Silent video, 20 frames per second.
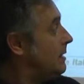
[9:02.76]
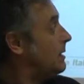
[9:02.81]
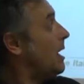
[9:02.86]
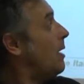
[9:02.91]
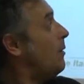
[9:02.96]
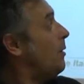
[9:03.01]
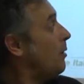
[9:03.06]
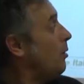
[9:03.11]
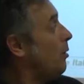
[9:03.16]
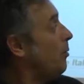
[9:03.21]
is
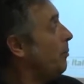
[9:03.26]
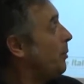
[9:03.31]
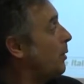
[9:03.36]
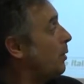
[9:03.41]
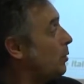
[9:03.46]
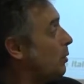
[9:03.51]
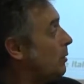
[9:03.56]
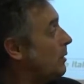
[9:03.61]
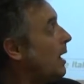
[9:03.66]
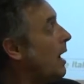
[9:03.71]
our own
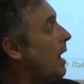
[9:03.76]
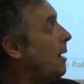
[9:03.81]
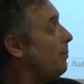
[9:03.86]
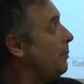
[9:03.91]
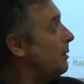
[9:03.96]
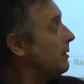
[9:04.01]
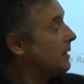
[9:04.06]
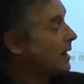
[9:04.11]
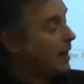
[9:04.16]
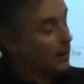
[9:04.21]

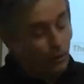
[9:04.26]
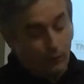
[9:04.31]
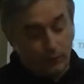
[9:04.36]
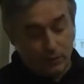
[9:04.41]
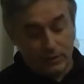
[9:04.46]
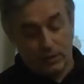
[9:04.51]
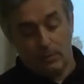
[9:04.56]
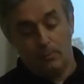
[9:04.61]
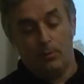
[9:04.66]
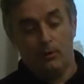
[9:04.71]
prototype, kind of a
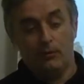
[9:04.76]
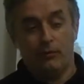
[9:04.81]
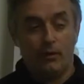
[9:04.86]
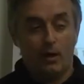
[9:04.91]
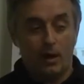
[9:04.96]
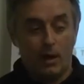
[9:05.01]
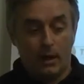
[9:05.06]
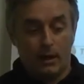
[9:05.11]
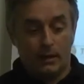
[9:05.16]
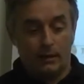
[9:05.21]

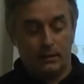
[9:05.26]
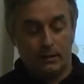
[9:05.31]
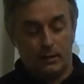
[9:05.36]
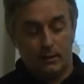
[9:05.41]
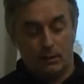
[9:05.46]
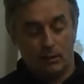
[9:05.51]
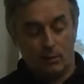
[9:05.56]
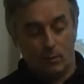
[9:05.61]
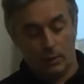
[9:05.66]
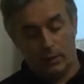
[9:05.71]

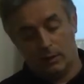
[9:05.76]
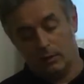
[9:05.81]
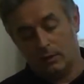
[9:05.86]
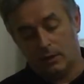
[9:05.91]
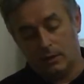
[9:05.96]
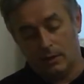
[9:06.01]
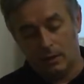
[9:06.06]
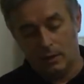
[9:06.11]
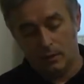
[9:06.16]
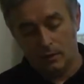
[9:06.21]
simplified with
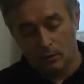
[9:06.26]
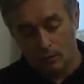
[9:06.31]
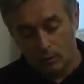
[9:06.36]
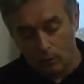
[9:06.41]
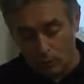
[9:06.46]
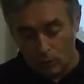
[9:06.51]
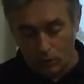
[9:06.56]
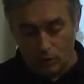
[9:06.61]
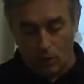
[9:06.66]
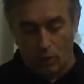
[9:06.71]

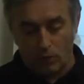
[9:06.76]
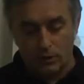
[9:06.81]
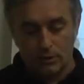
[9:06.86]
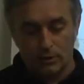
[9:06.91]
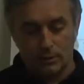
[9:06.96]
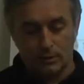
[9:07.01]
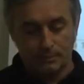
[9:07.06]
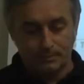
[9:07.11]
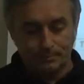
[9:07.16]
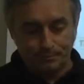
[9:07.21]
low
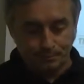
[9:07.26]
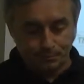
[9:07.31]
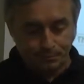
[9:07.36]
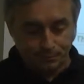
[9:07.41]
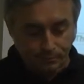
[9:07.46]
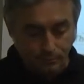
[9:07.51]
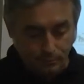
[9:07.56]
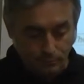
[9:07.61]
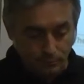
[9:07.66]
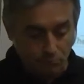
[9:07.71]
cost,
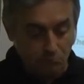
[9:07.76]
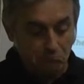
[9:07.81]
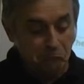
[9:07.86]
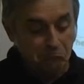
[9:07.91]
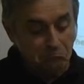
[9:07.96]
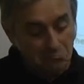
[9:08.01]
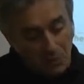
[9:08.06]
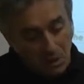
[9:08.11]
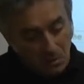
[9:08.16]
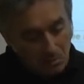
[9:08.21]

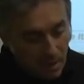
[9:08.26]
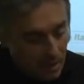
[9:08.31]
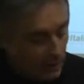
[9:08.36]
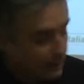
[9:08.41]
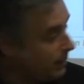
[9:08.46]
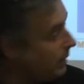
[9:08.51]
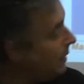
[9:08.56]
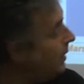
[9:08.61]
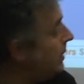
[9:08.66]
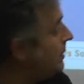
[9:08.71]

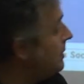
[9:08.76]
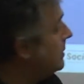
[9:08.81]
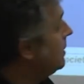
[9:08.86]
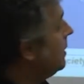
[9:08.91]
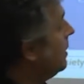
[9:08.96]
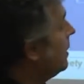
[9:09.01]
but is